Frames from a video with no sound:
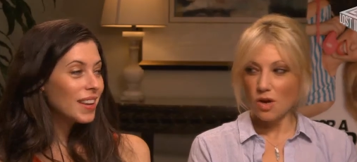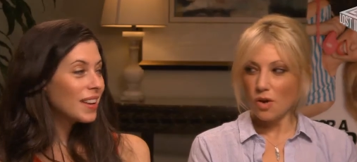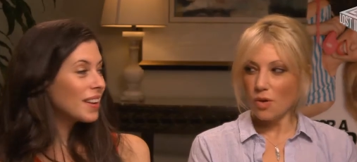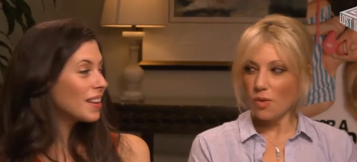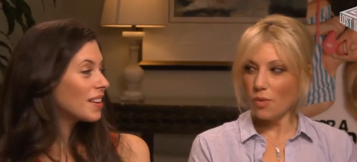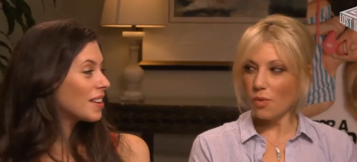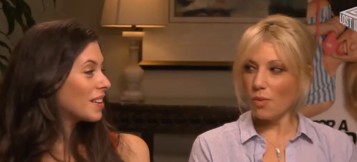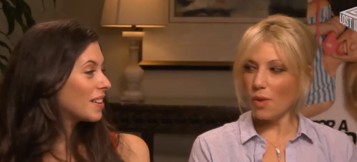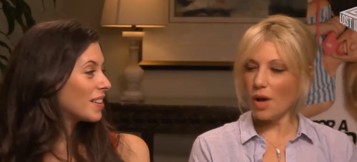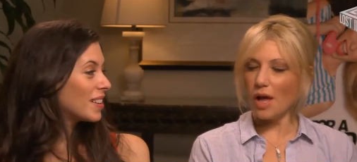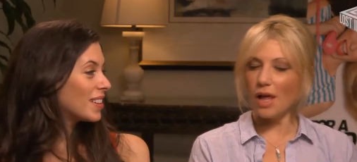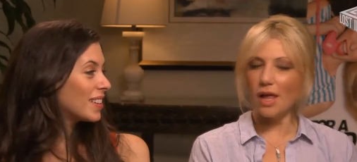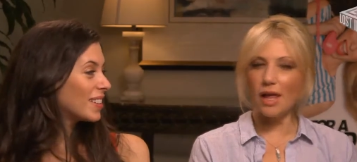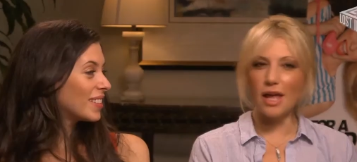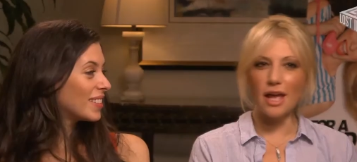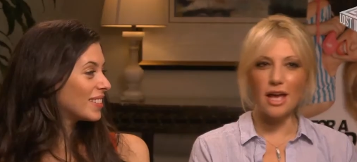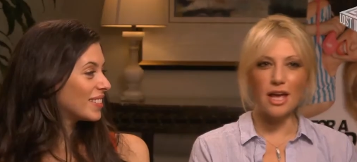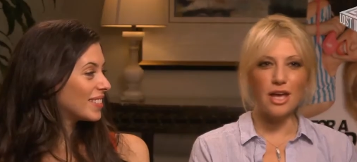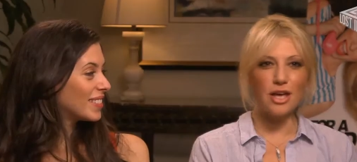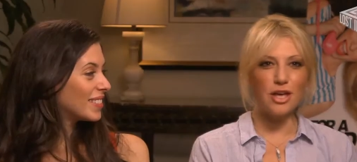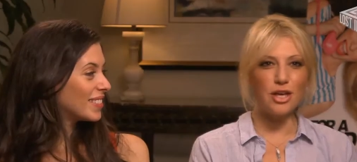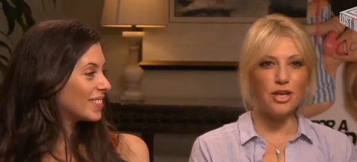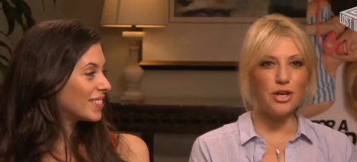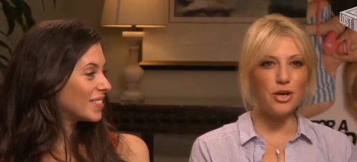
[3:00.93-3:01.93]
Speaker 1: Well,
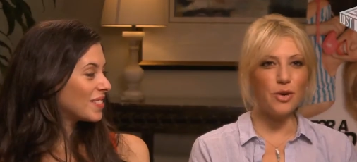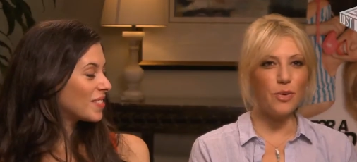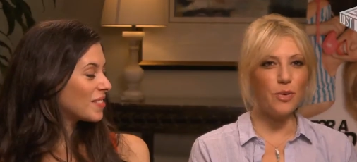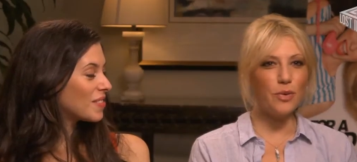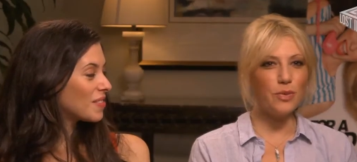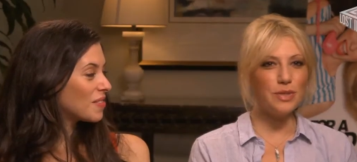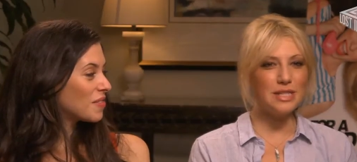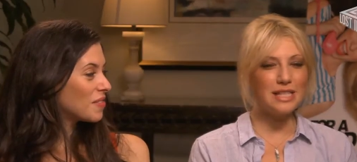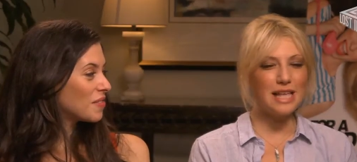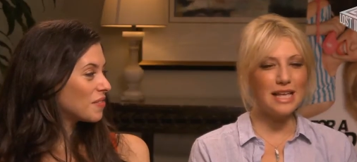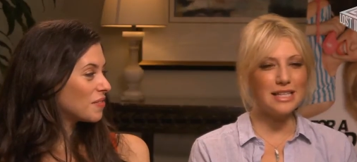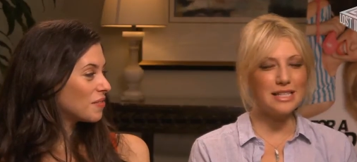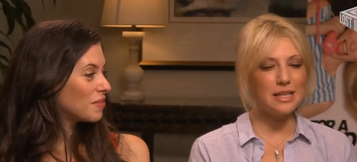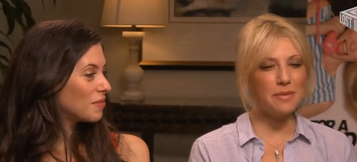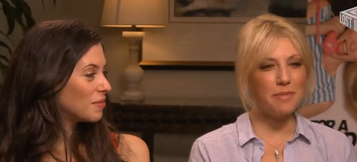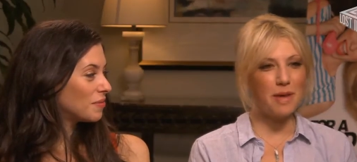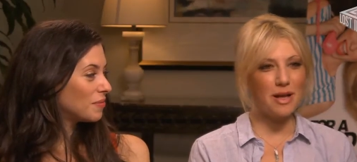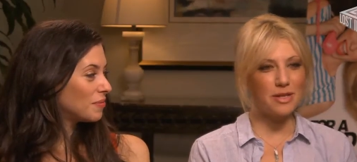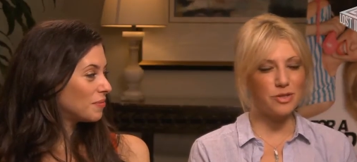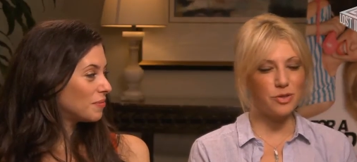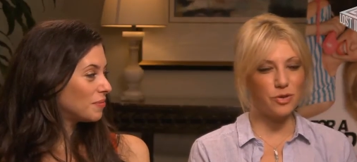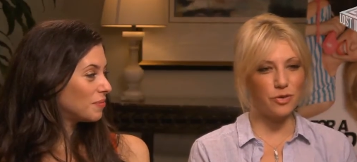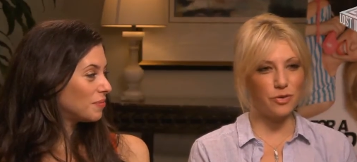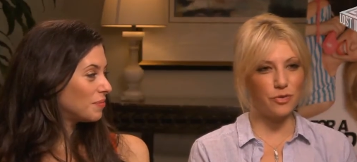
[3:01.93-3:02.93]
you know, it was less about
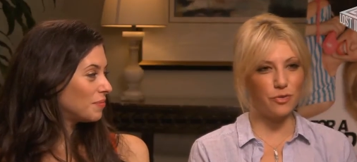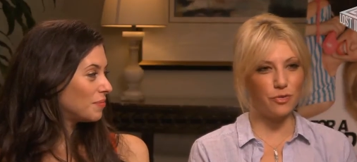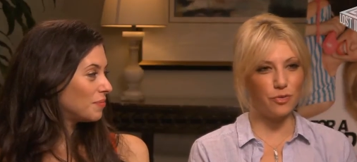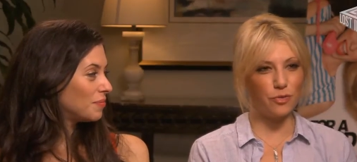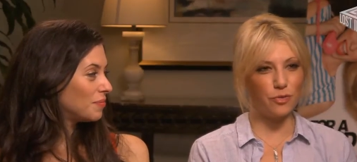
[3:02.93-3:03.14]
sort of